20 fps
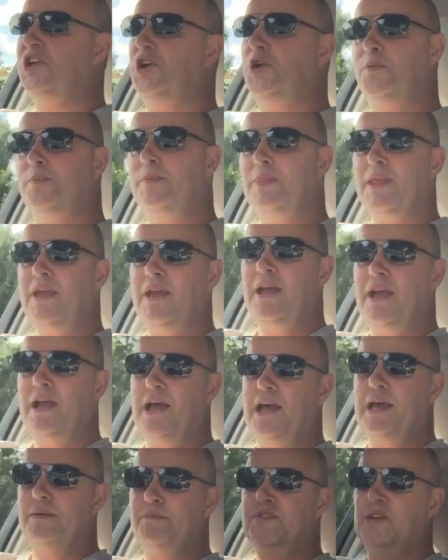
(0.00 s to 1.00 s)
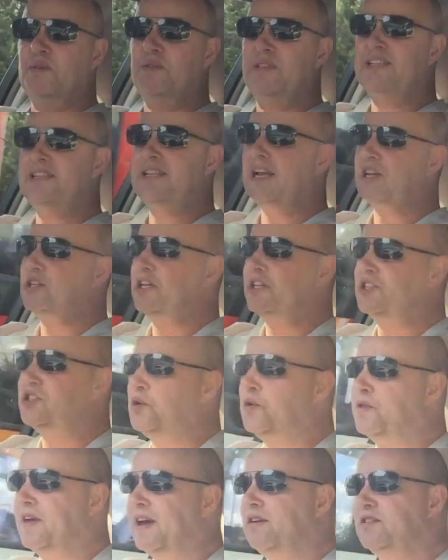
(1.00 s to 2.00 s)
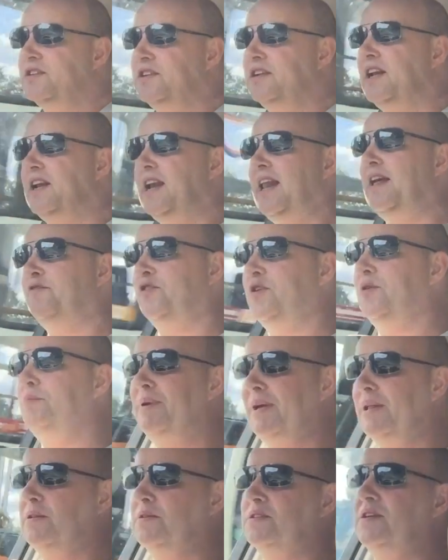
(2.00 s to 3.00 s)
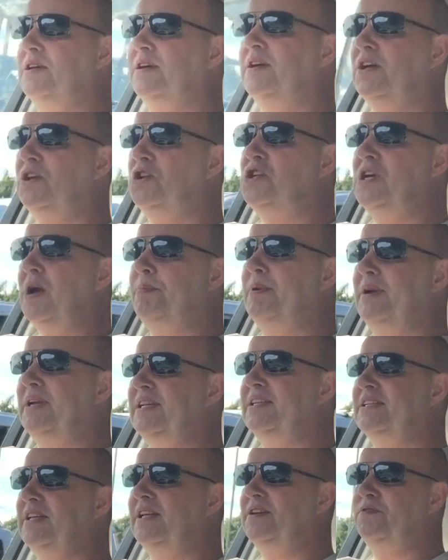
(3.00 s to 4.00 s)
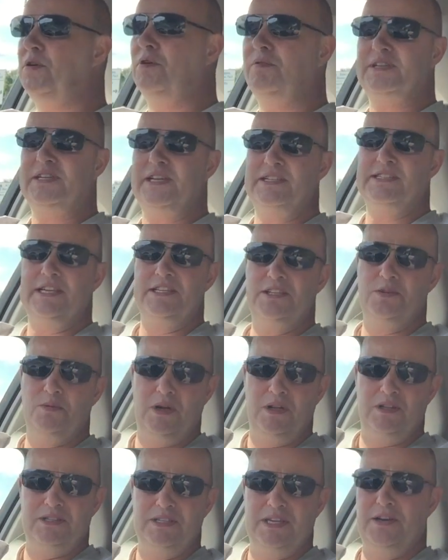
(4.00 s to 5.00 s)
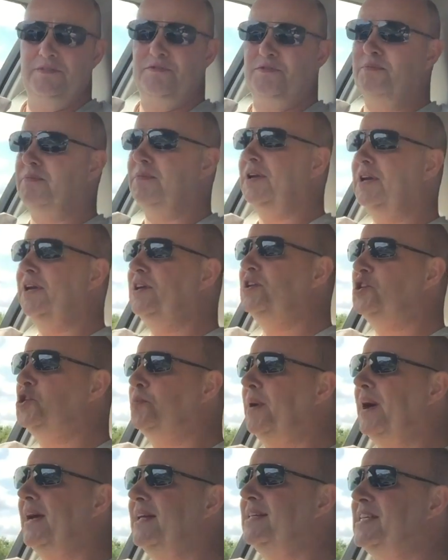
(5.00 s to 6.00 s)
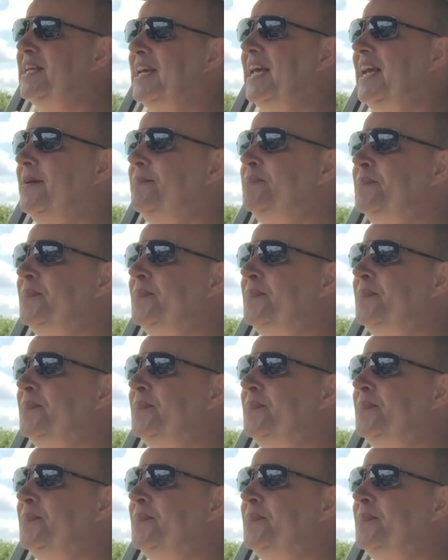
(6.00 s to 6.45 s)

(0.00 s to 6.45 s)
new. So this is actually a 2011 built Japanese Leaf. Obviously it takes a while to get from Japan to here.